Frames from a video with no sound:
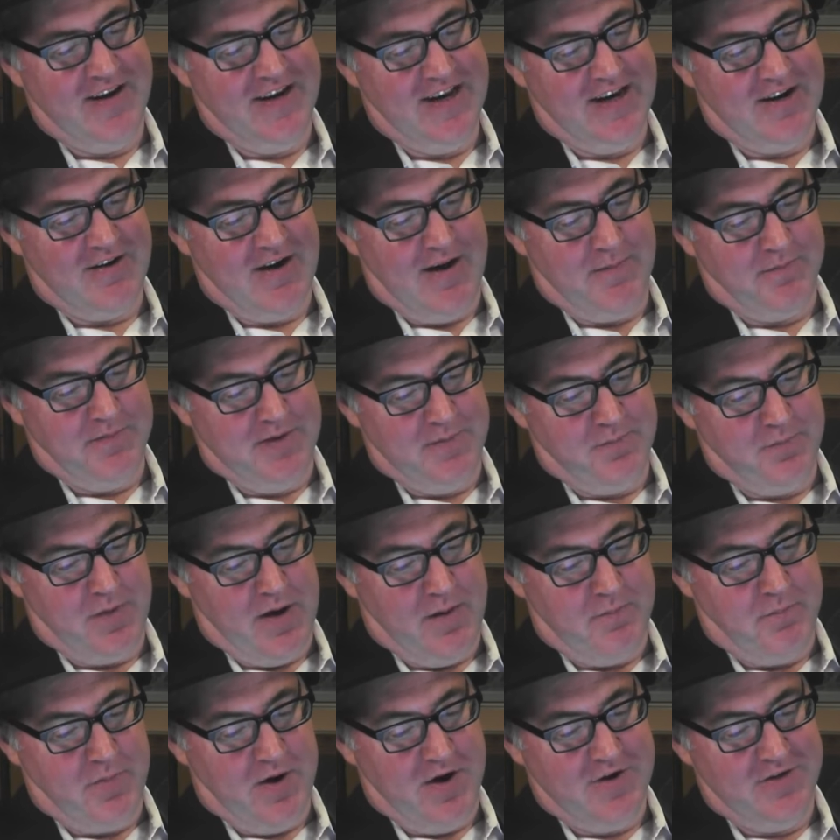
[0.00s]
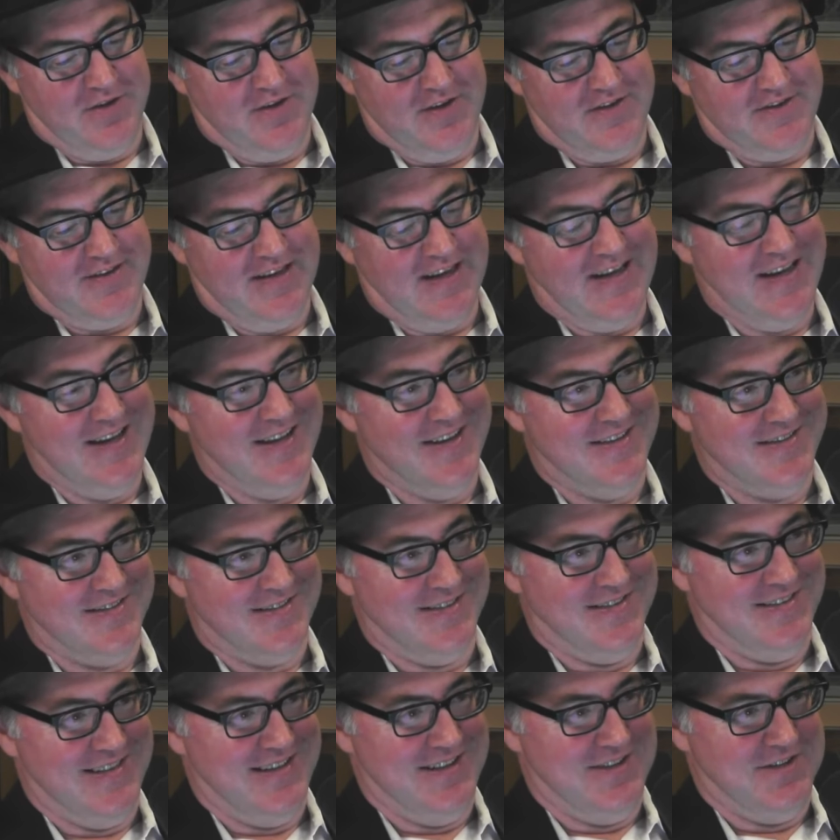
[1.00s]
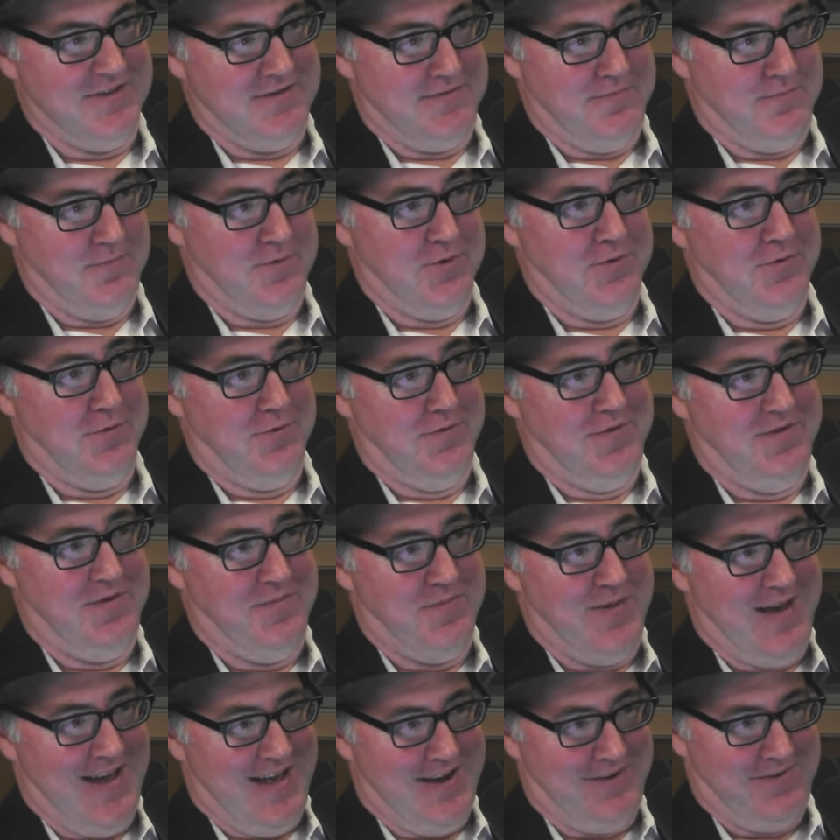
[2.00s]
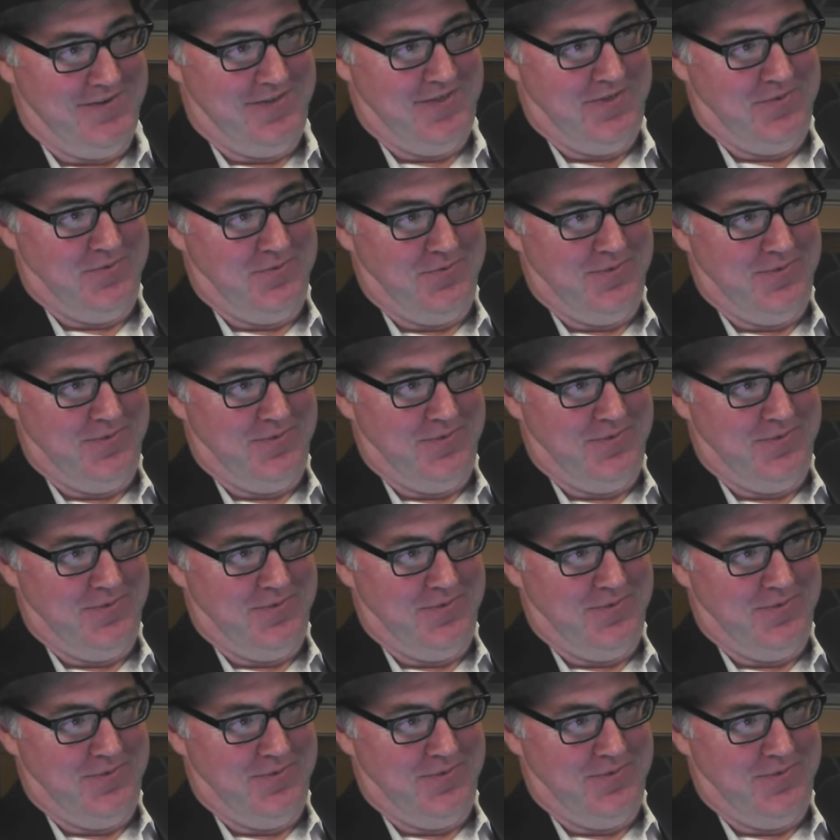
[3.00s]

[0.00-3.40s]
grabbed him by both his ears and then just moves him out of the